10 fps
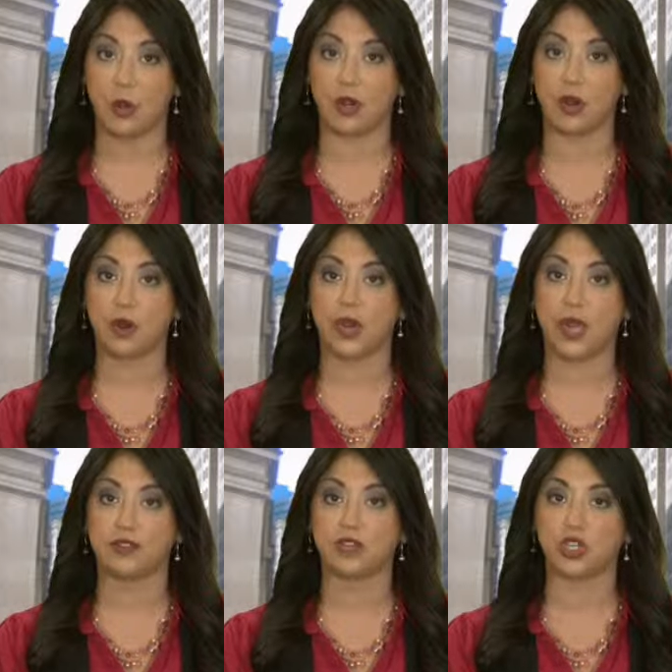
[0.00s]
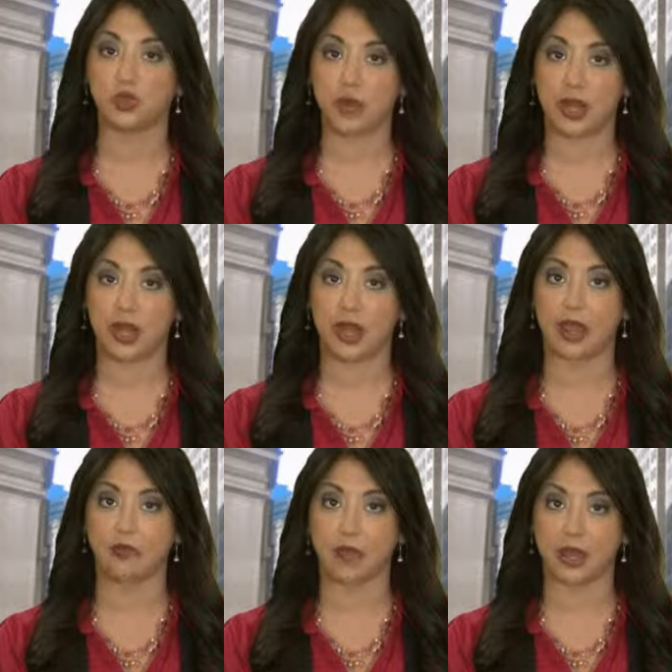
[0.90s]
when Hurricanes Katrina
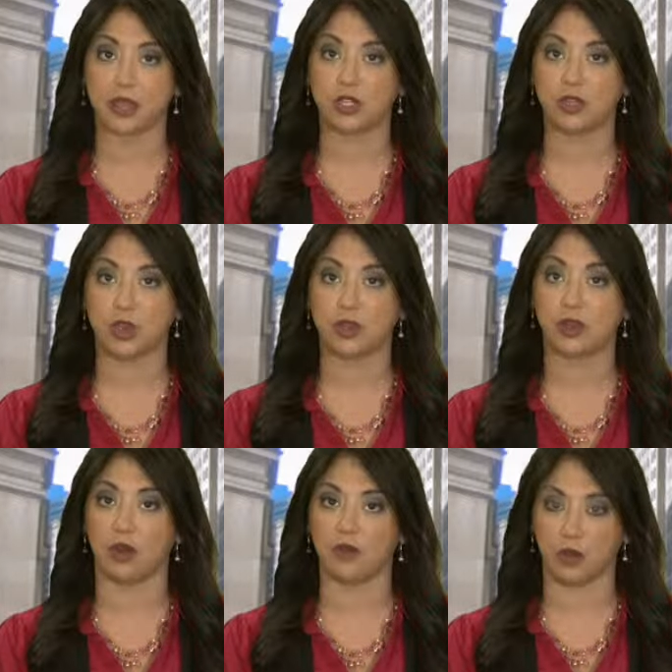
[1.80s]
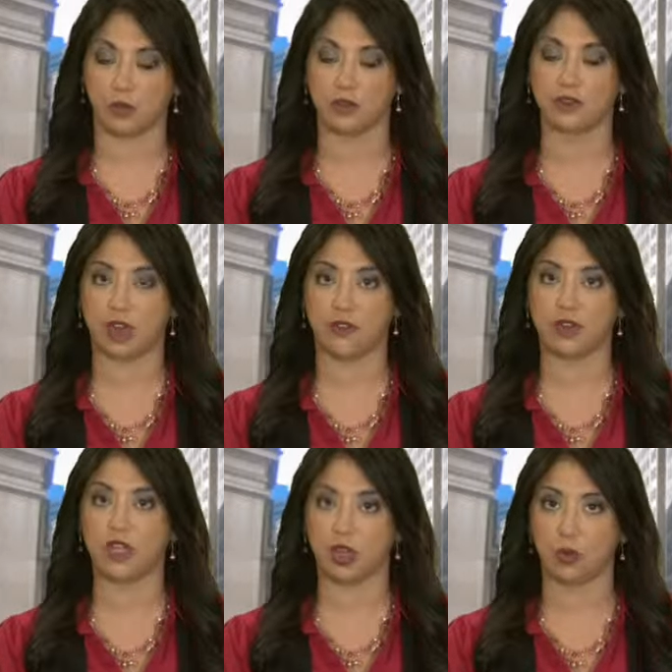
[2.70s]
and Rita struck the Gulf Coast of
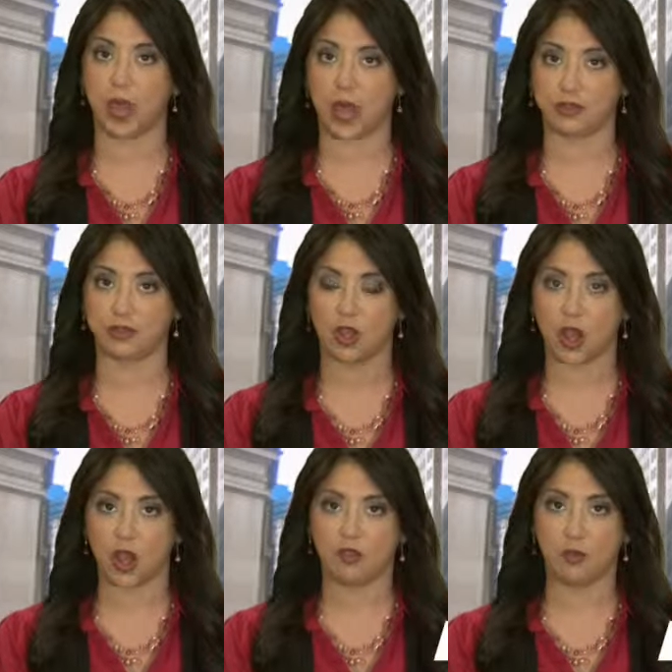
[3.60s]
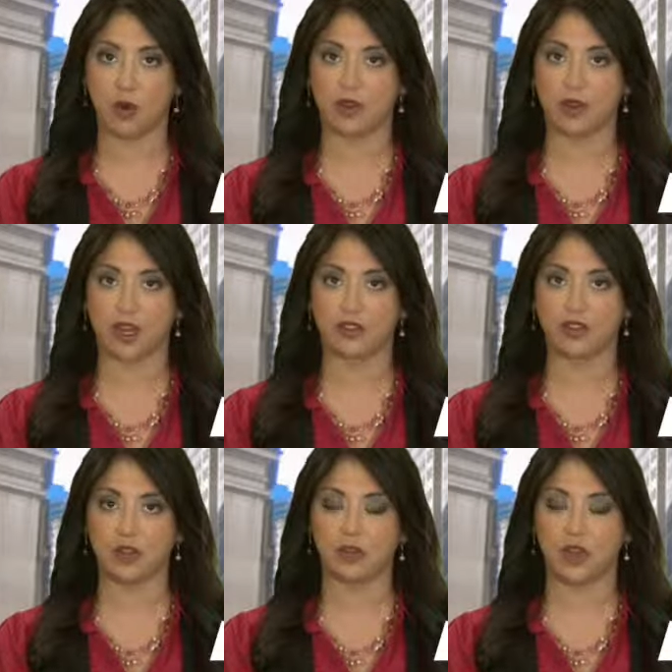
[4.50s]
the U.S. For more on the
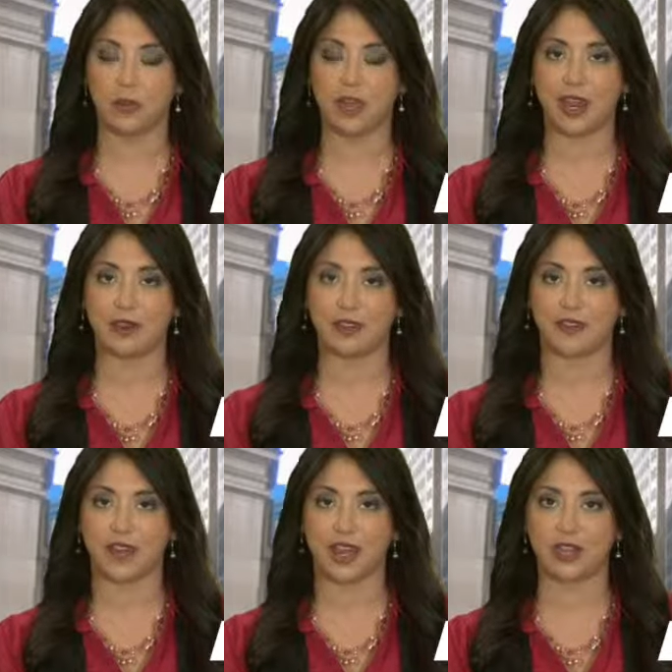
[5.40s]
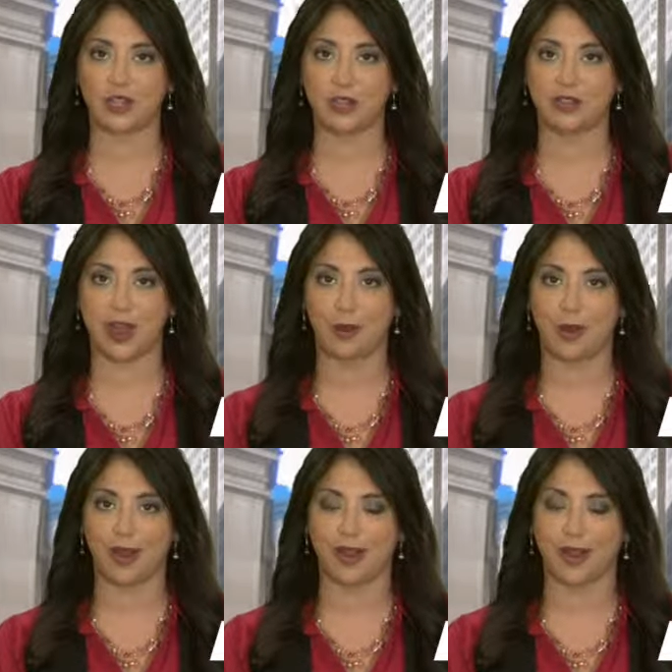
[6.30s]
latest news, keep it here to the Financial News
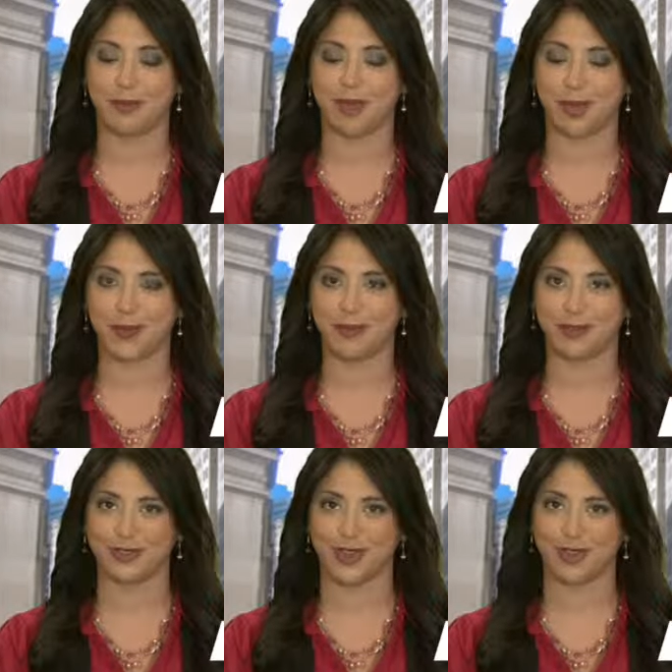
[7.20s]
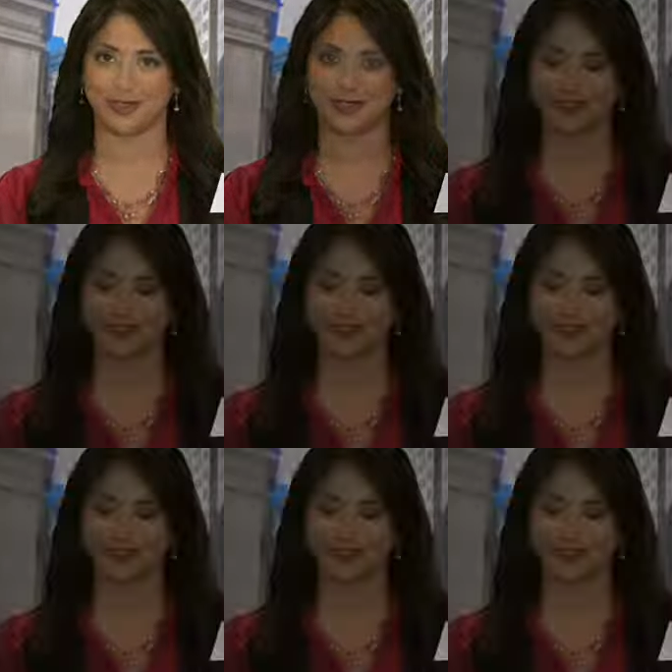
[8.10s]
Network. I'm Hillary Russo.